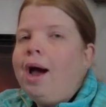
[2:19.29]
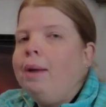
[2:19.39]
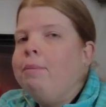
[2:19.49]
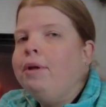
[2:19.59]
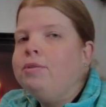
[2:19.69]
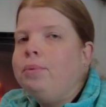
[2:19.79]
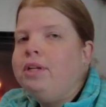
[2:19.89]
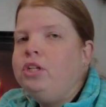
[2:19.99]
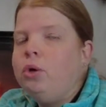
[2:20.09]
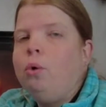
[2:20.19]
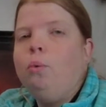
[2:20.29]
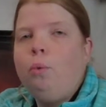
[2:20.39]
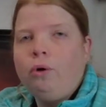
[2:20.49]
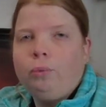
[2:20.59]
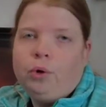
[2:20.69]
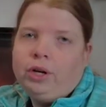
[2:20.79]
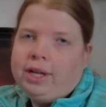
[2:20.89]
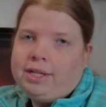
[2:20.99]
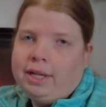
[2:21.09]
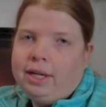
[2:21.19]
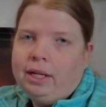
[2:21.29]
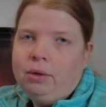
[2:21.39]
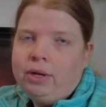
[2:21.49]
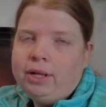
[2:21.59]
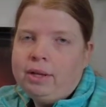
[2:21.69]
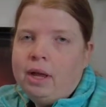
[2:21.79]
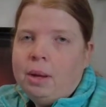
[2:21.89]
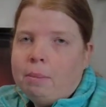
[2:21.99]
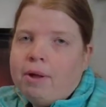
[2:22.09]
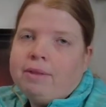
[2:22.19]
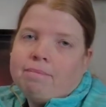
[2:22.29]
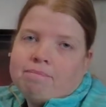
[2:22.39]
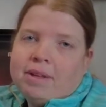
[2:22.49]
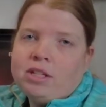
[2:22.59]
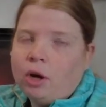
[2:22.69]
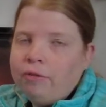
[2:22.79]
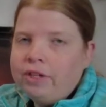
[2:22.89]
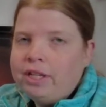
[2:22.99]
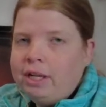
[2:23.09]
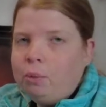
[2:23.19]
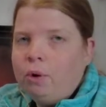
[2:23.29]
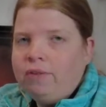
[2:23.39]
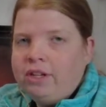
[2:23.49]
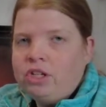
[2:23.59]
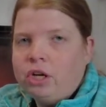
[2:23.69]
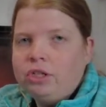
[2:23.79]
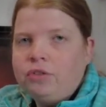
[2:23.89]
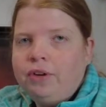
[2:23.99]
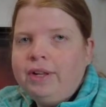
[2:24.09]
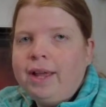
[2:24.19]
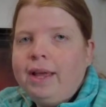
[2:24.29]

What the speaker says: I'm not really sure what work is included, but that's obviously what they charge for it.